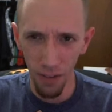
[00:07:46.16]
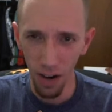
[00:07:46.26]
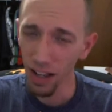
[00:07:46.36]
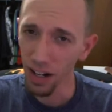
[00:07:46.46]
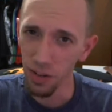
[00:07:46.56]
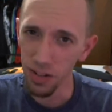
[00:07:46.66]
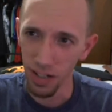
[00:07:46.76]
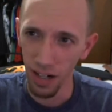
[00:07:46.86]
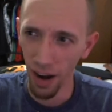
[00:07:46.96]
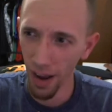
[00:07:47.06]
feel like it was
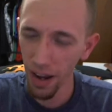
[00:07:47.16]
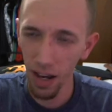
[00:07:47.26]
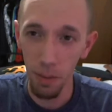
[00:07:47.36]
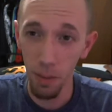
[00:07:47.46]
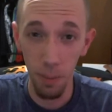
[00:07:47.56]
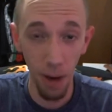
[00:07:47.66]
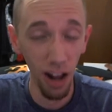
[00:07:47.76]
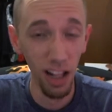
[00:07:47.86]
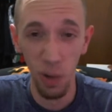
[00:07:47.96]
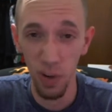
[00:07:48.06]
a hiccup, but
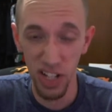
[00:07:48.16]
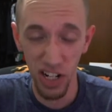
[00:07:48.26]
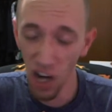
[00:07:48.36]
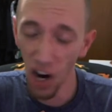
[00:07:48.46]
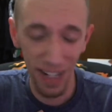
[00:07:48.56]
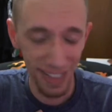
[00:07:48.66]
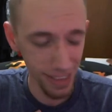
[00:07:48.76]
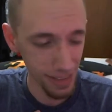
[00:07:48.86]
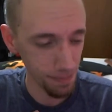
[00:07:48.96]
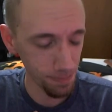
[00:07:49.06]
apparently it was a yawn.
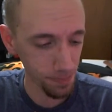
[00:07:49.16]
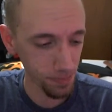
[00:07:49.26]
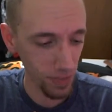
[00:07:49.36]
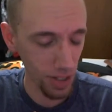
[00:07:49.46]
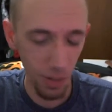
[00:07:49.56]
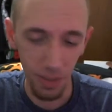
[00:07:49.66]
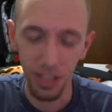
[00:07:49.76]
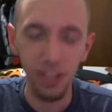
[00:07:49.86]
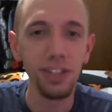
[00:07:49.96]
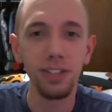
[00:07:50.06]
Oh my
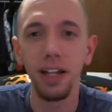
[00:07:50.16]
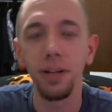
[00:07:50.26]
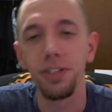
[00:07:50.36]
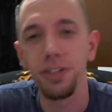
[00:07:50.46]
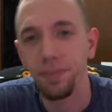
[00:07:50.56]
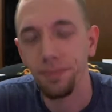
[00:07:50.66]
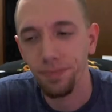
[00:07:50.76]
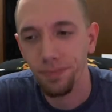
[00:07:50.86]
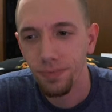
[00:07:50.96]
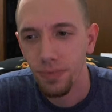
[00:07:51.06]
goodness. Anyways,
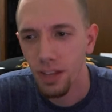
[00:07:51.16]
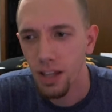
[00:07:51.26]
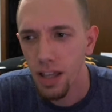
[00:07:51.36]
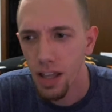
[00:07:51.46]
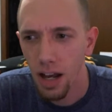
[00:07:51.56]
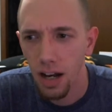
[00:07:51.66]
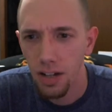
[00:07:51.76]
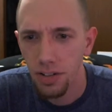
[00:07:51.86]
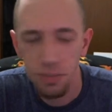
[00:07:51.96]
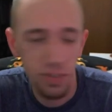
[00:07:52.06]

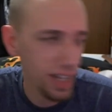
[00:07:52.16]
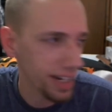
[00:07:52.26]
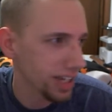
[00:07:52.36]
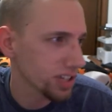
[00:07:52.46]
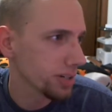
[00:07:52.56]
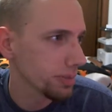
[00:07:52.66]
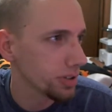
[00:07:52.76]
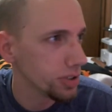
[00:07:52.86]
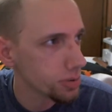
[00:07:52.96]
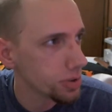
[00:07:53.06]
so I'm just kind of catching up
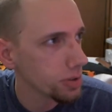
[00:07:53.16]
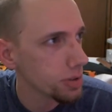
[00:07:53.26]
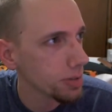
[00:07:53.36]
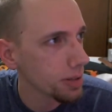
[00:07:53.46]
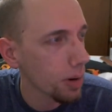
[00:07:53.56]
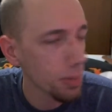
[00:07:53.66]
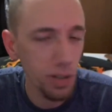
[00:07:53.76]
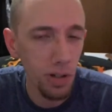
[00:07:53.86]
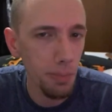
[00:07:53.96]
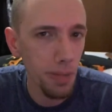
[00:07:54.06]
on YouTube, and I'm
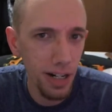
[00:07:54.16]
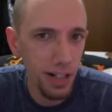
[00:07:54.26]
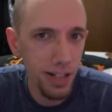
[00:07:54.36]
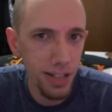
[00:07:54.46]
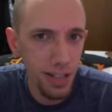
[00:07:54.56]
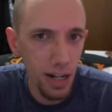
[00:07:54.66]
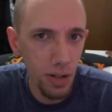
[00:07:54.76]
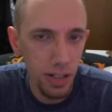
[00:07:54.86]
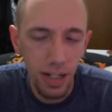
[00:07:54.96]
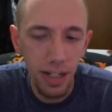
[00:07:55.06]
hoping to go to bed at a decent
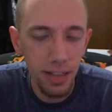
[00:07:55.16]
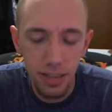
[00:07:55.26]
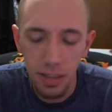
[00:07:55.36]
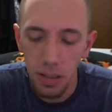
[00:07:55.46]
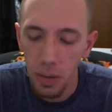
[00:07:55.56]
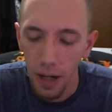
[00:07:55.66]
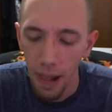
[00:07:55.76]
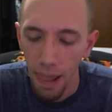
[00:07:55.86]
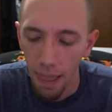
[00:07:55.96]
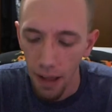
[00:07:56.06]
hour tonight, so
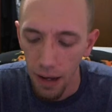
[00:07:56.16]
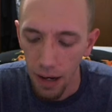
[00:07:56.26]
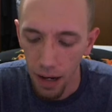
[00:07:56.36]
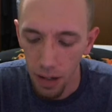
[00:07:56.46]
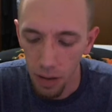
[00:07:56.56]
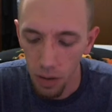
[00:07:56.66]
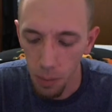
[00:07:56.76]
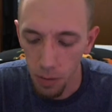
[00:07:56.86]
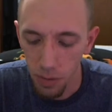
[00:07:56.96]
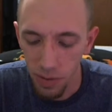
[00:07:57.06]
I'll
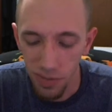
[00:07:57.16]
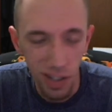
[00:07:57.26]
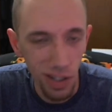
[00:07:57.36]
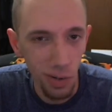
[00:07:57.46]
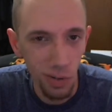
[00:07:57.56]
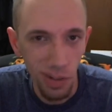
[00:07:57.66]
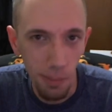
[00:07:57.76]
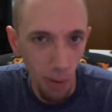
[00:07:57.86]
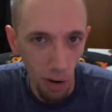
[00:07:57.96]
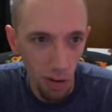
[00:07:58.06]
upload this video
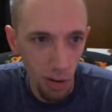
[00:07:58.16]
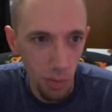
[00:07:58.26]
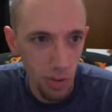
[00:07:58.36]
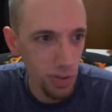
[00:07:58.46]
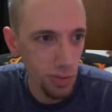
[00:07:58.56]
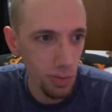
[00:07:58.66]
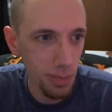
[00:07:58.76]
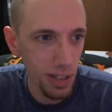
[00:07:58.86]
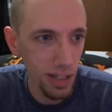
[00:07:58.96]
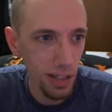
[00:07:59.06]
tomorrow, which
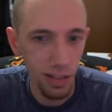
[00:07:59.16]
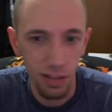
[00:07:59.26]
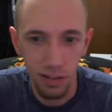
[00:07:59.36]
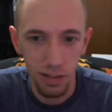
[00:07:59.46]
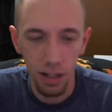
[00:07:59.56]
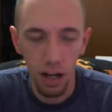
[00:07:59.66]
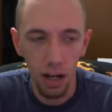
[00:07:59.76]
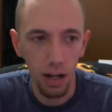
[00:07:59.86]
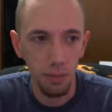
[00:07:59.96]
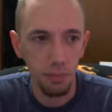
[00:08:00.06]
would be
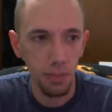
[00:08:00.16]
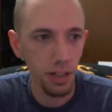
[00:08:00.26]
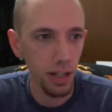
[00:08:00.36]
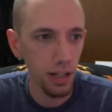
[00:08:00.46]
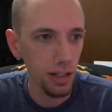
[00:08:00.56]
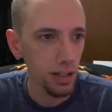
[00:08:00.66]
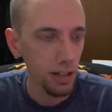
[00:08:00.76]
Monday.